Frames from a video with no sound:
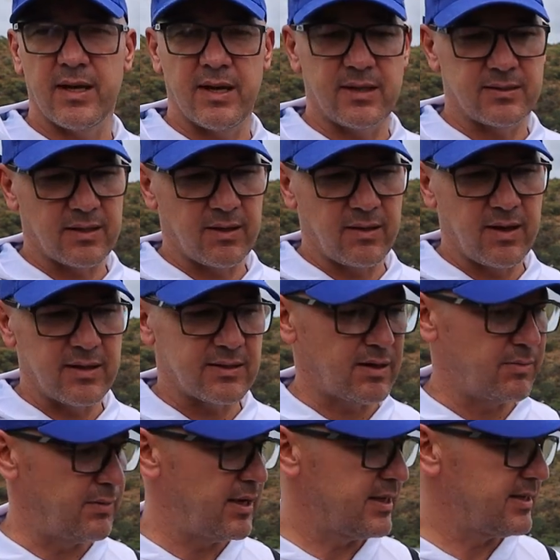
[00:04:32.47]
as
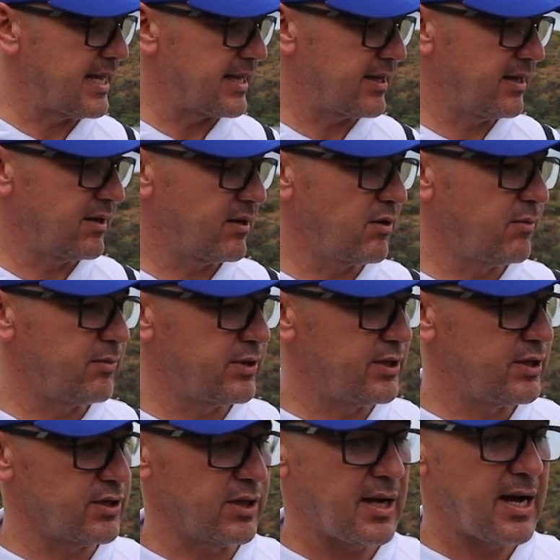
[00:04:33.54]
I'm attacking a
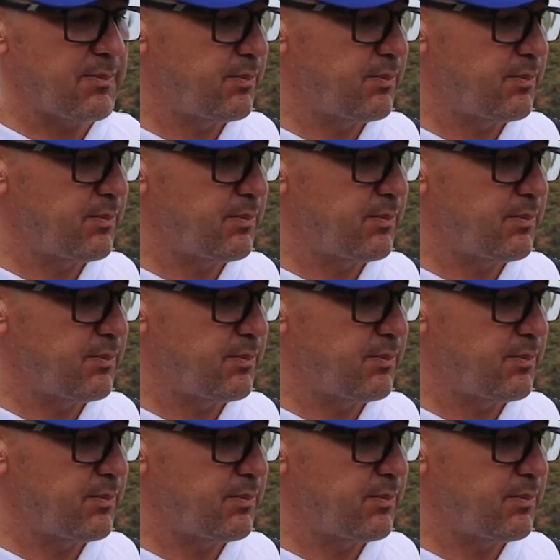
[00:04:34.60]
competition. I